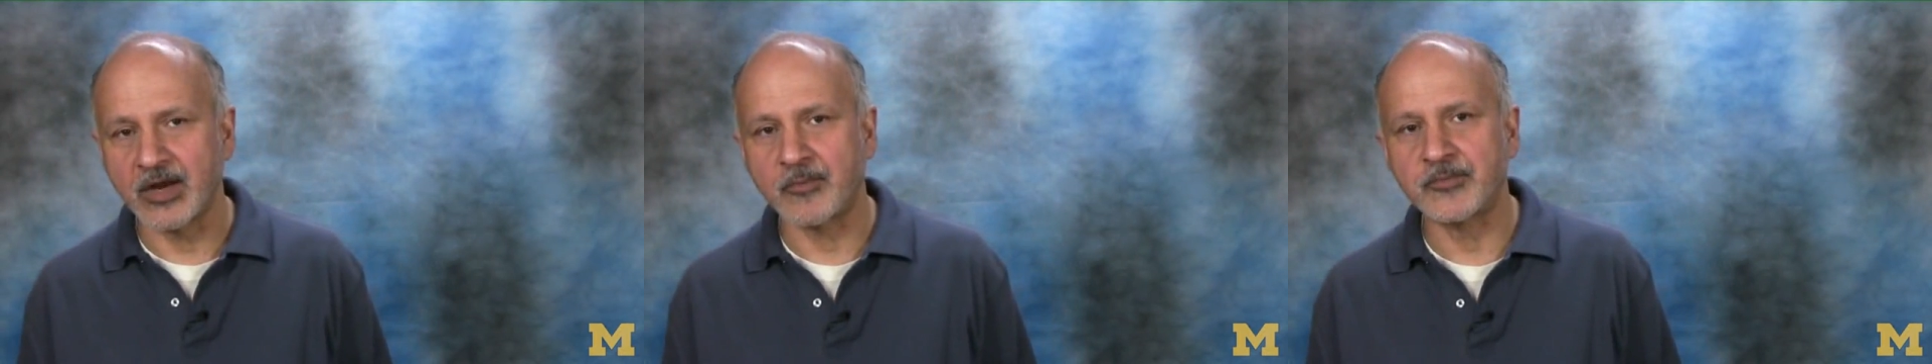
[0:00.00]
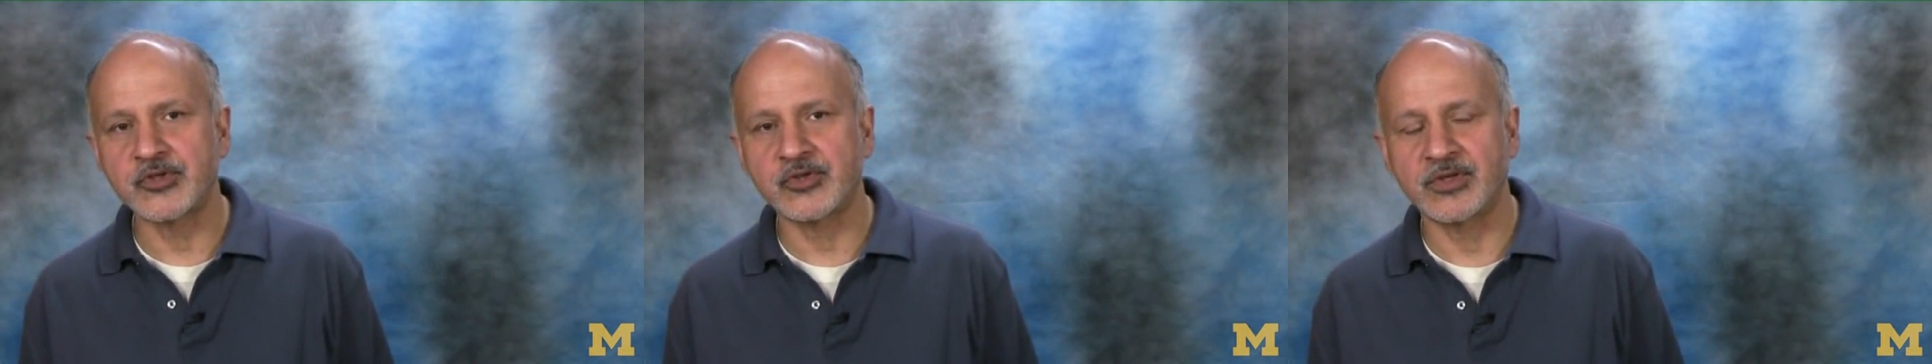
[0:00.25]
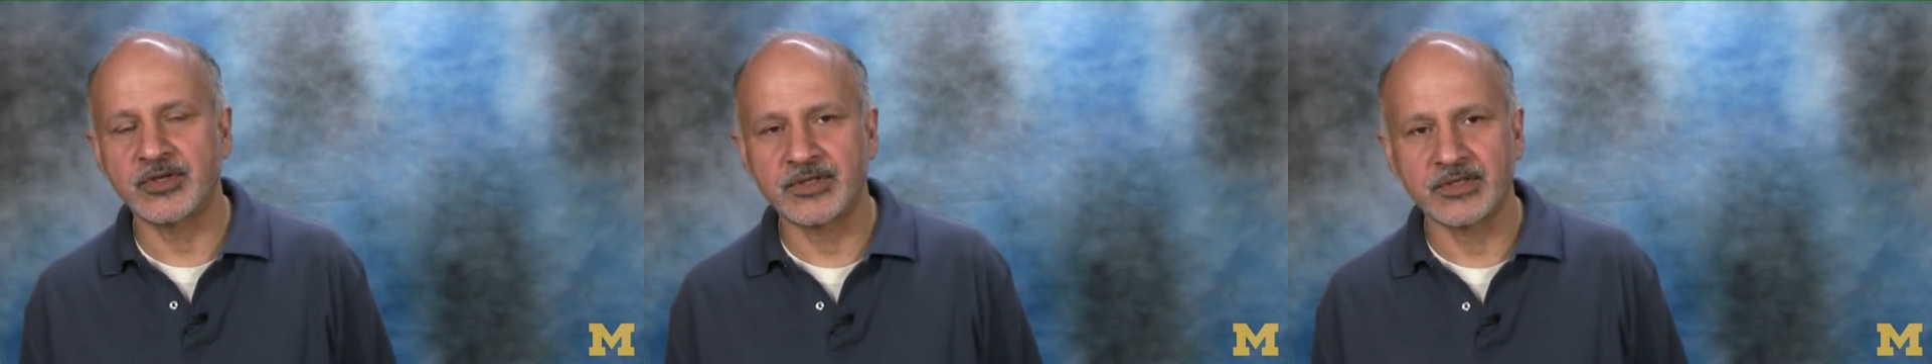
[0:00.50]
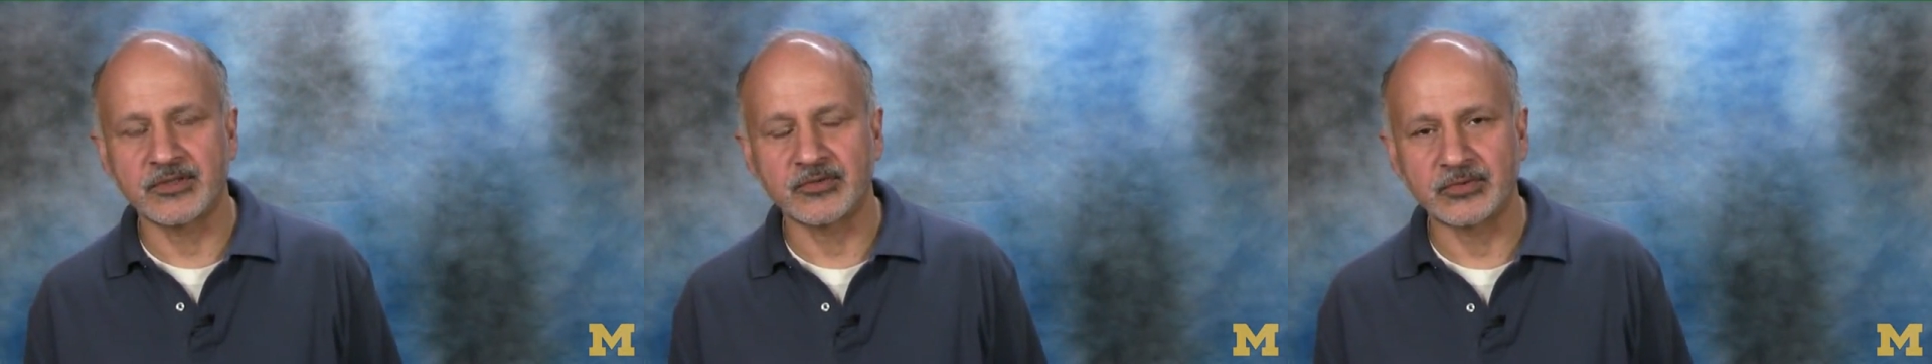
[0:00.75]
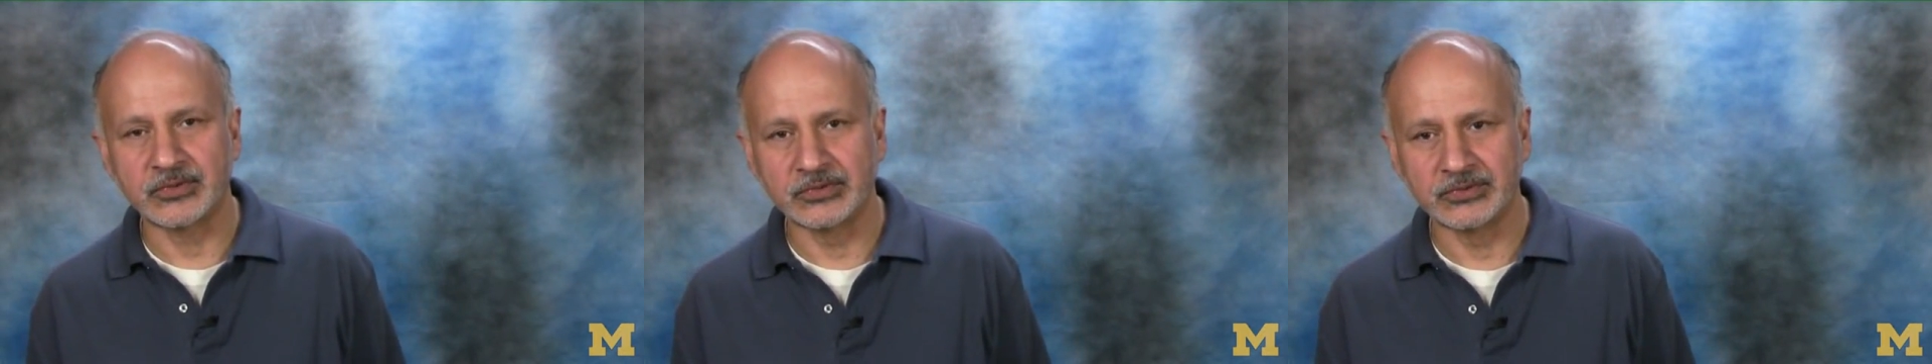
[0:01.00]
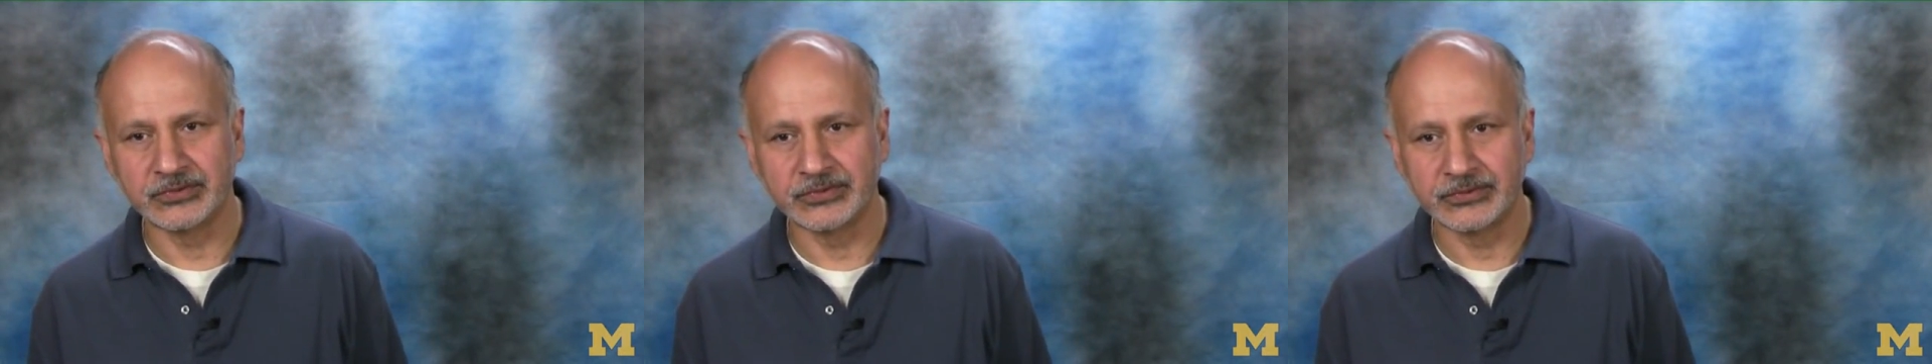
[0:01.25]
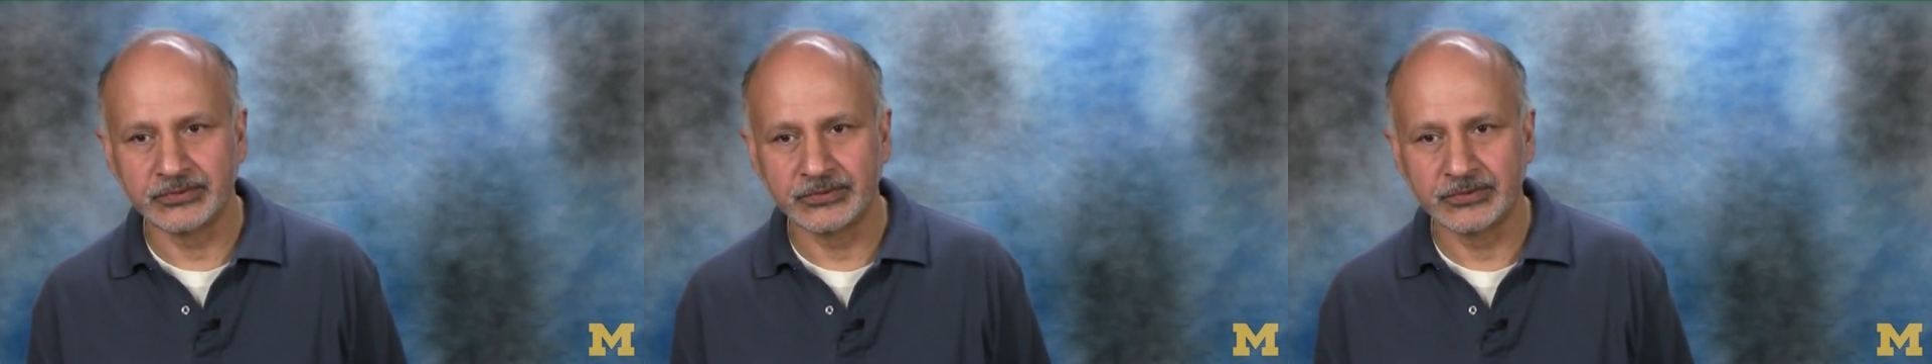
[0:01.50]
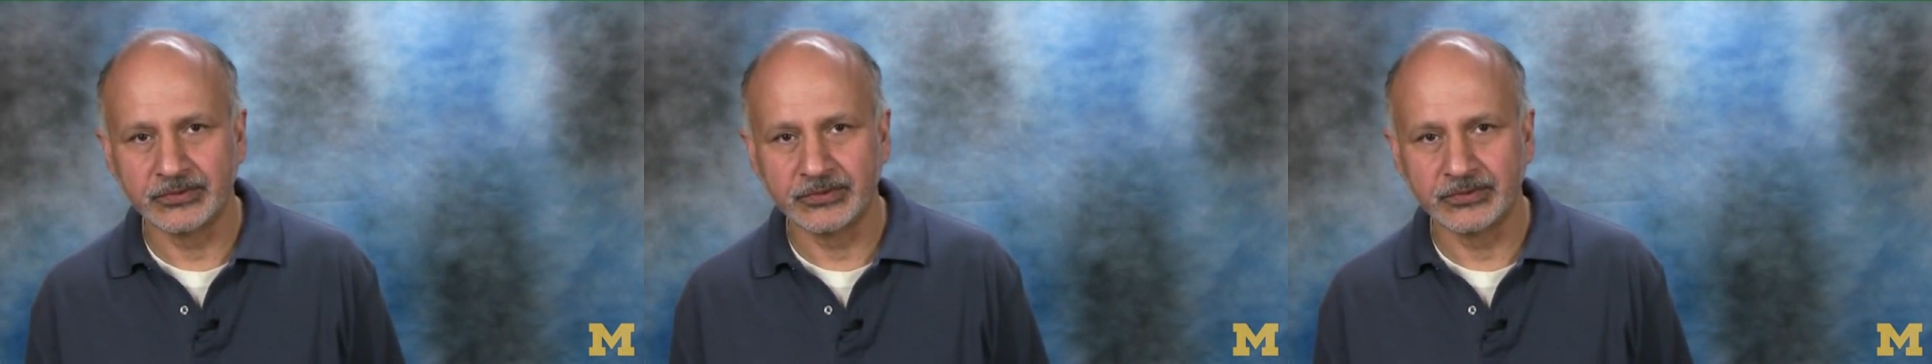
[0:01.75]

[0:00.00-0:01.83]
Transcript: and opportunity to do